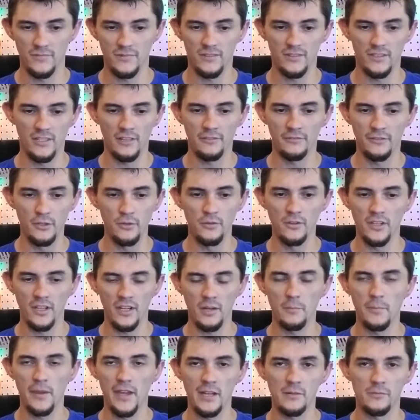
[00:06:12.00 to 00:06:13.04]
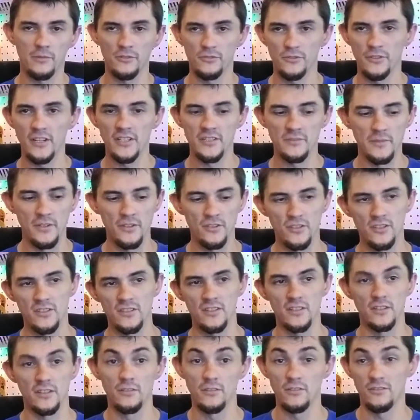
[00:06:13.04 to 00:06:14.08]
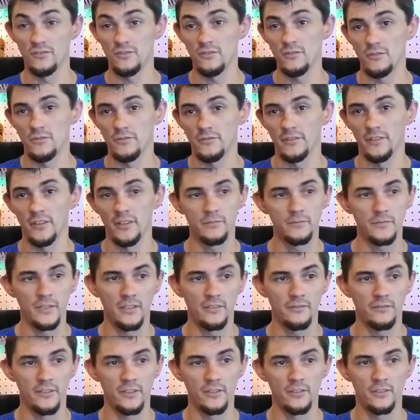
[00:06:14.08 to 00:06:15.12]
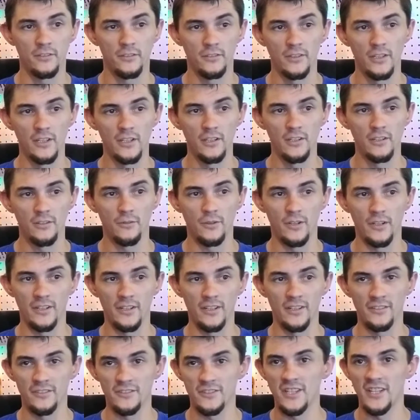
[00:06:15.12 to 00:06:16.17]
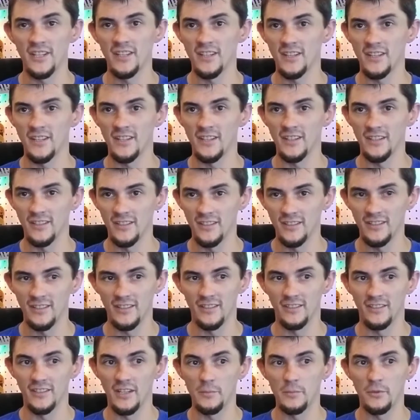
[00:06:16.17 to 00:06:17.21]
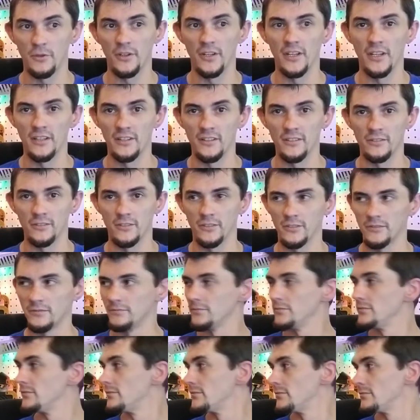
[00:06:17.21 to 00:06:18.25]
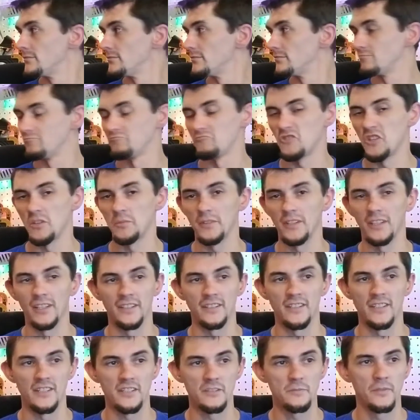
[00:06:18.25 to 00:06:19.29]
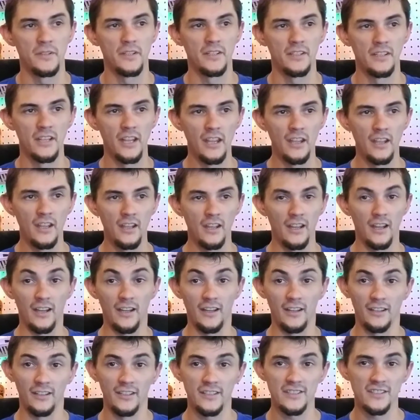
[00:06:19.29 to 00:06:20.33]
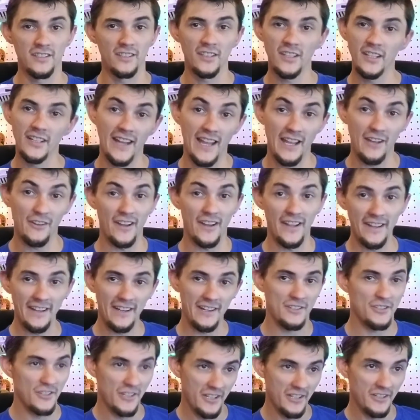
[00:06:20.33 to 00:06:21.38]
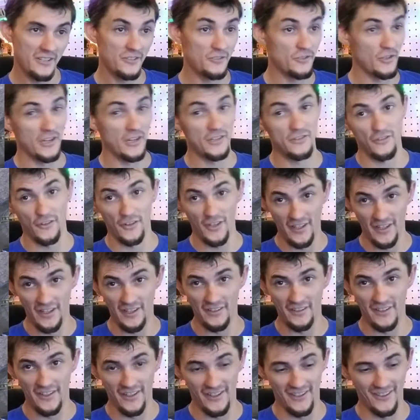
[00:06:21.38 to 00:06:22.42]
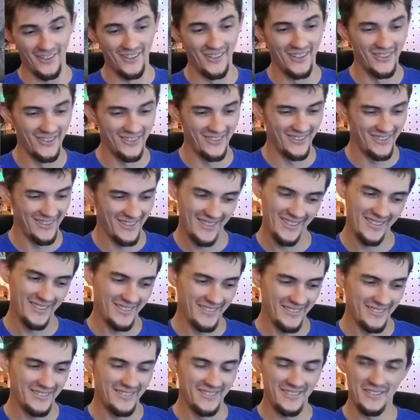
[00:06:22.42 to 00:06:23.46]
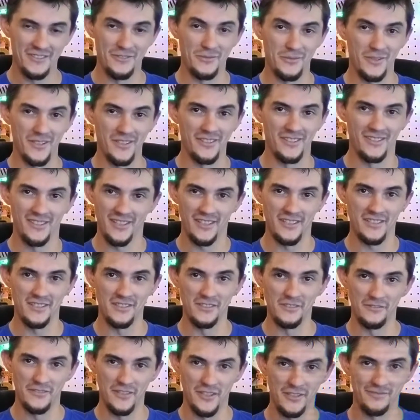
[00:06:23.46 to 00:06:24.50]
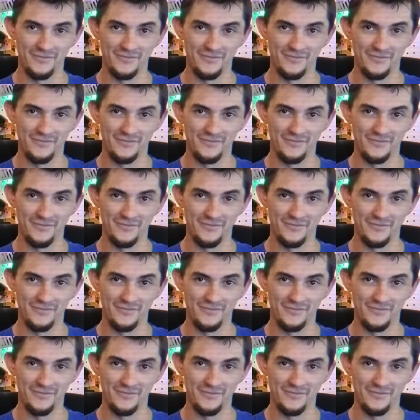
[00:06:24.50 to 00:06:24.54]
a few of the compatible transmissions that you can choose from if you're wanting to undertake an upgrade or something like this. But let's look at how actually transferred it out now. This is where it gets a little fun.